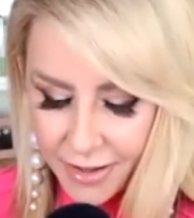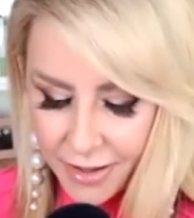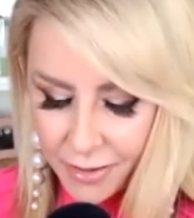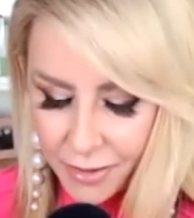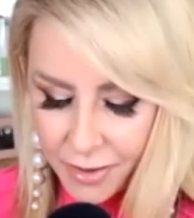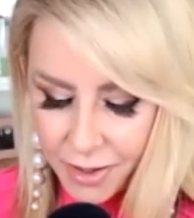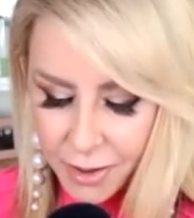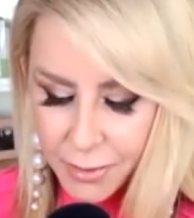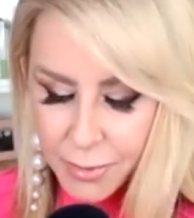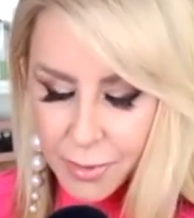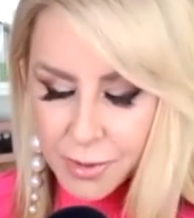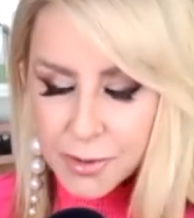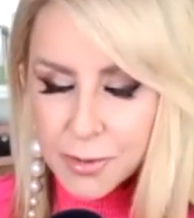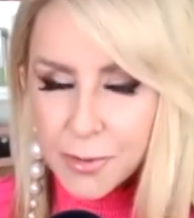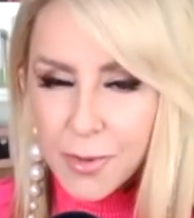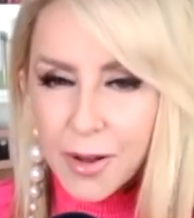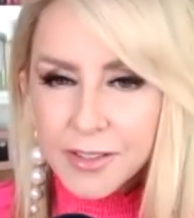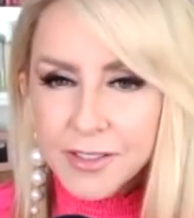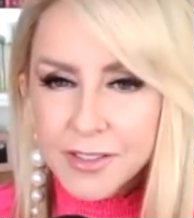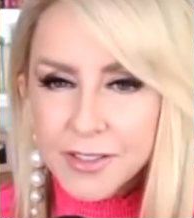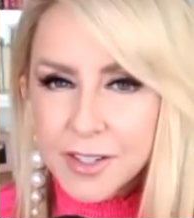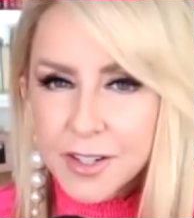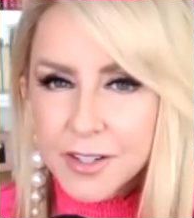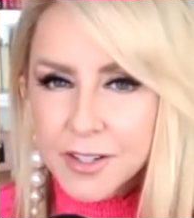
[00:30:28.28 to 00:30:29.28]
this person
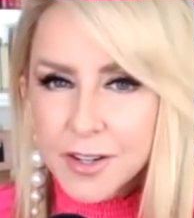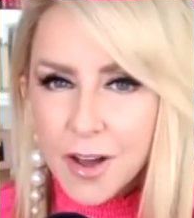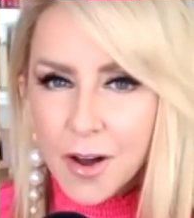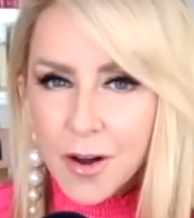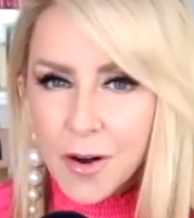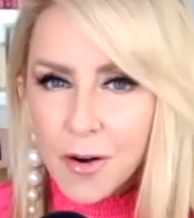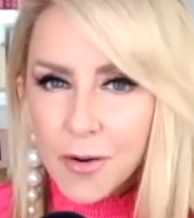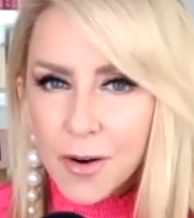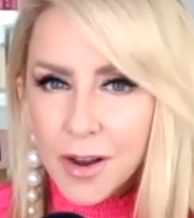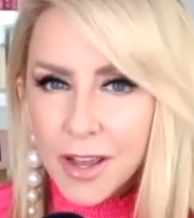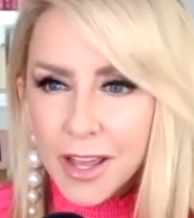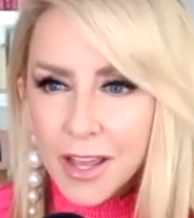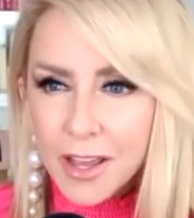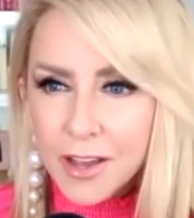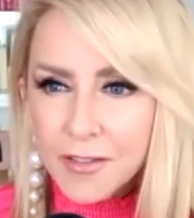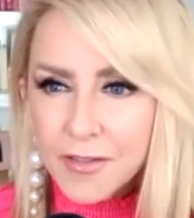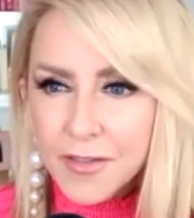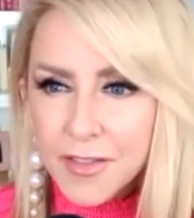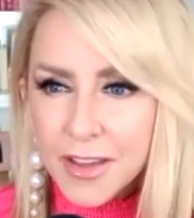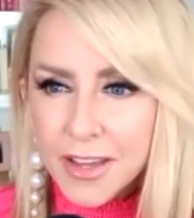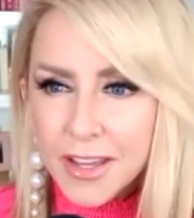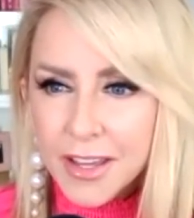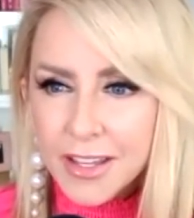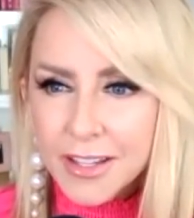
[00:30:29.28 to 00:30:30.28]
wants to know
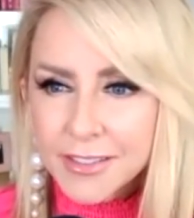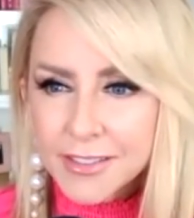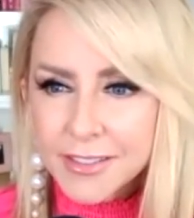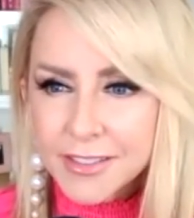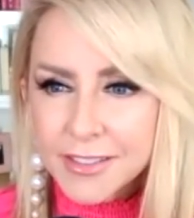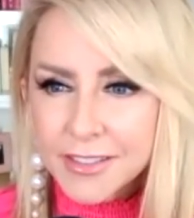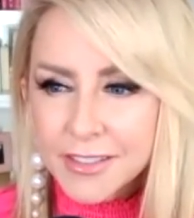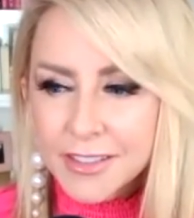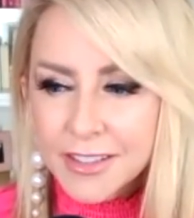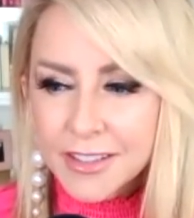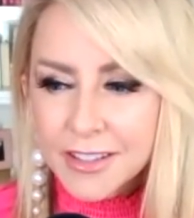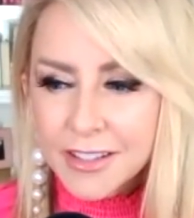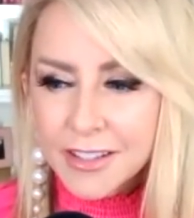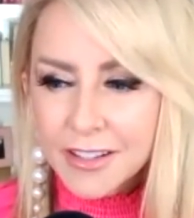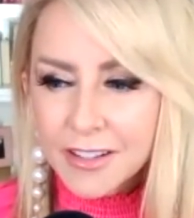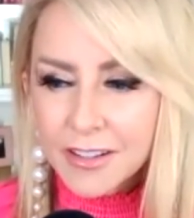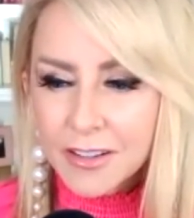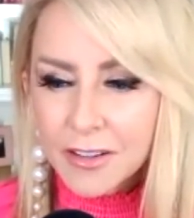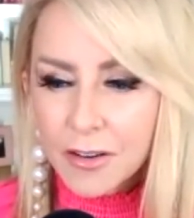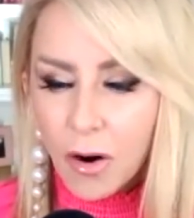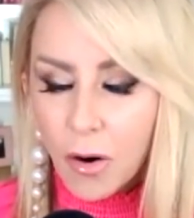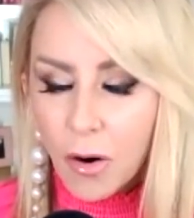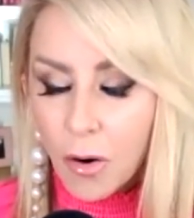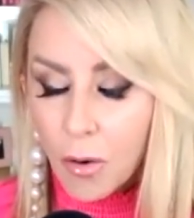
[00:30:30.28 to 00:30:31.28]
if it's
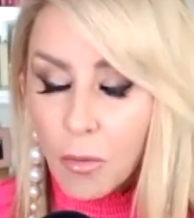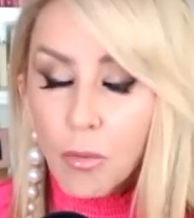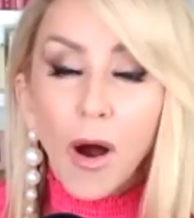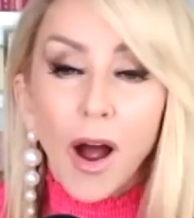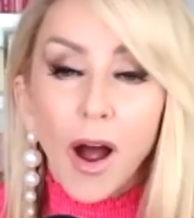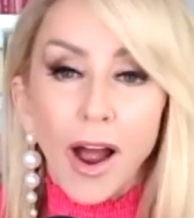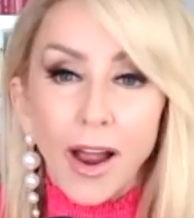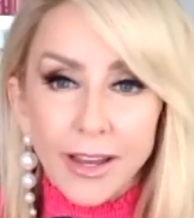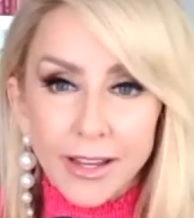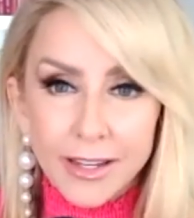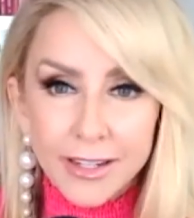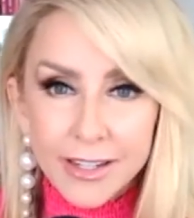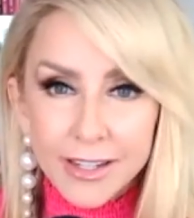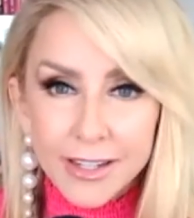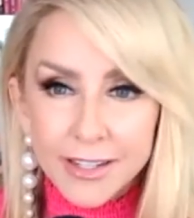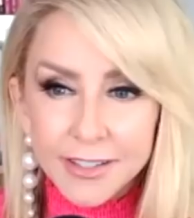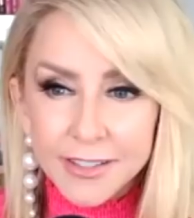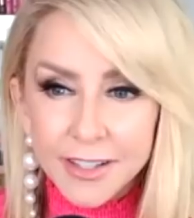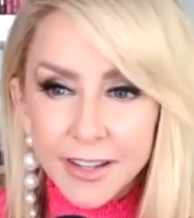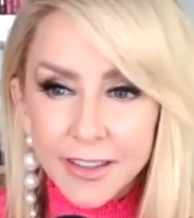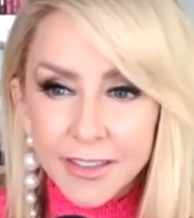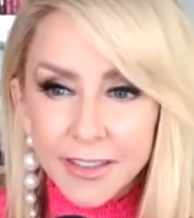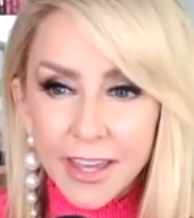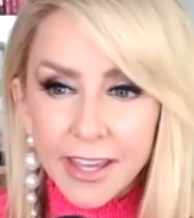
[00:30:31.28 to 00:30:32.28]
or why it
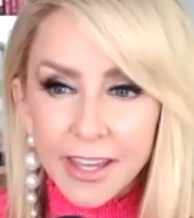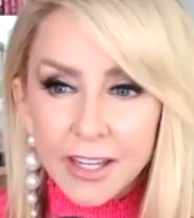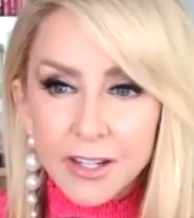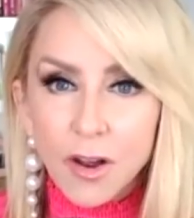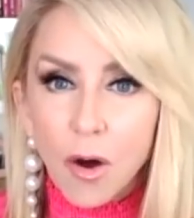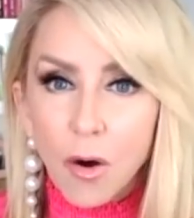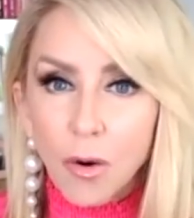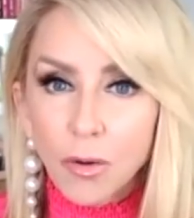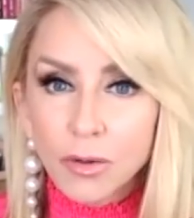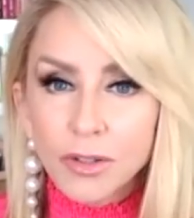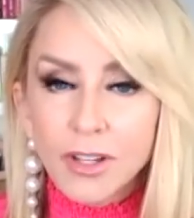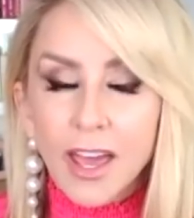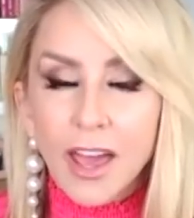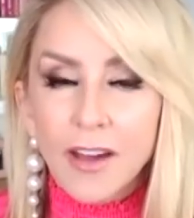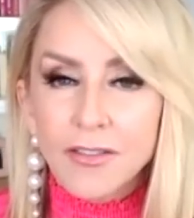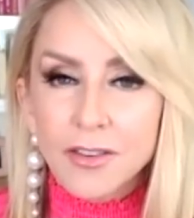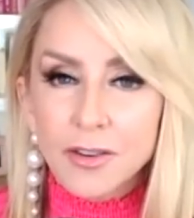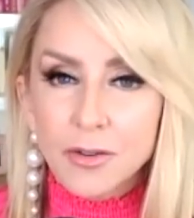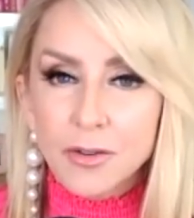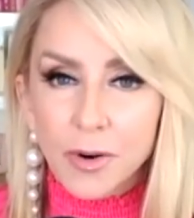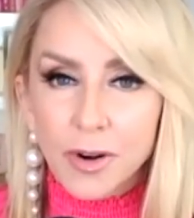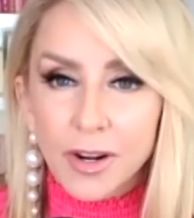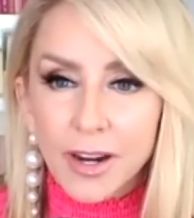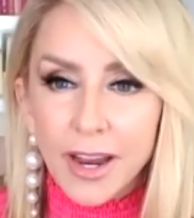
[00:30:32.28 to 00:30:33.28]
is that they can only have
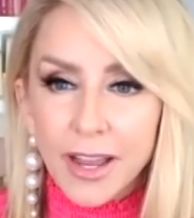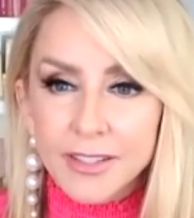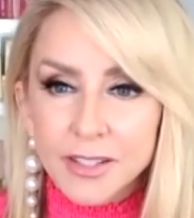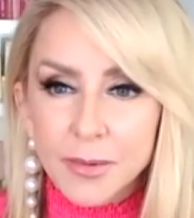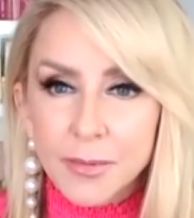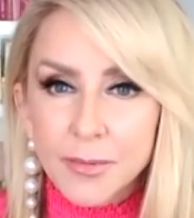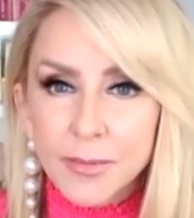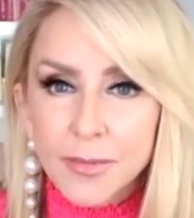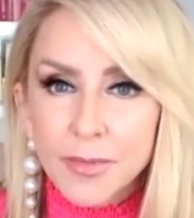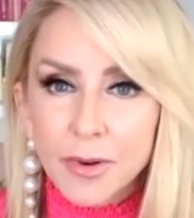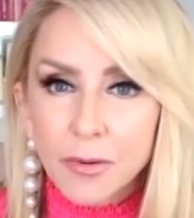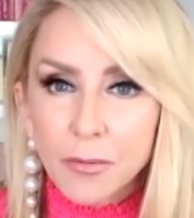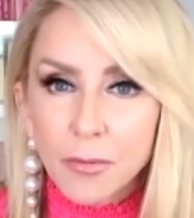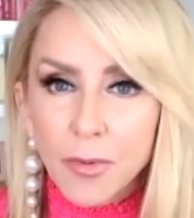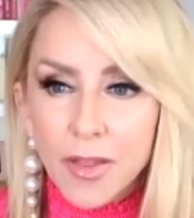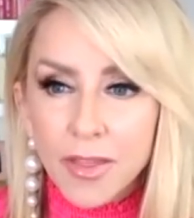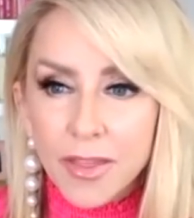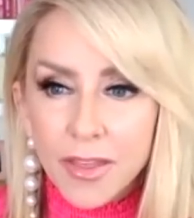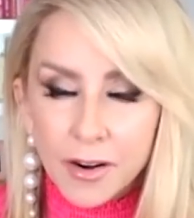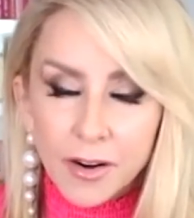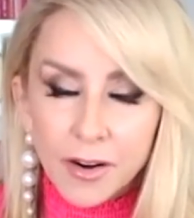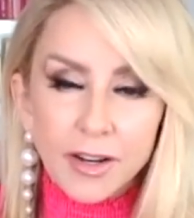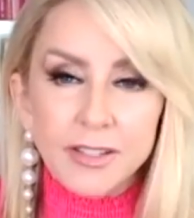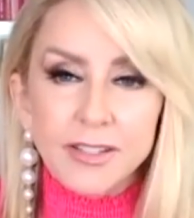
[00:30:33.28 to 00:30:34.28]
an orgasm
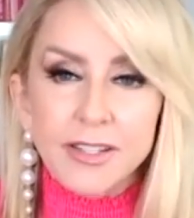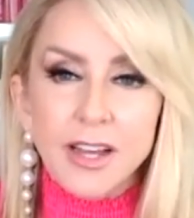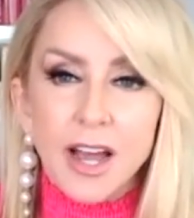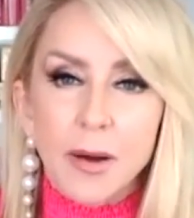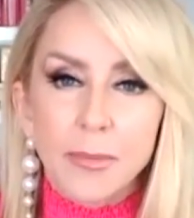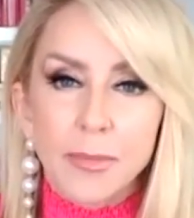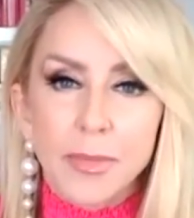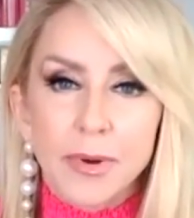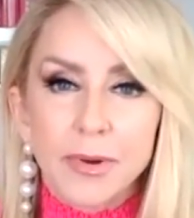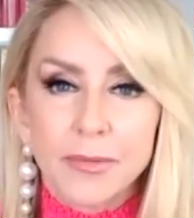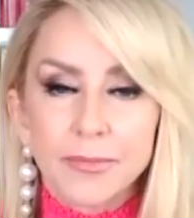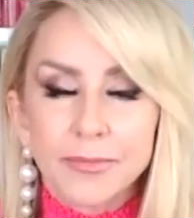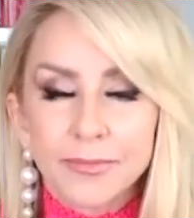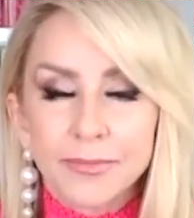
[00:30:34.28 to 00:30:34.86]
when they're on top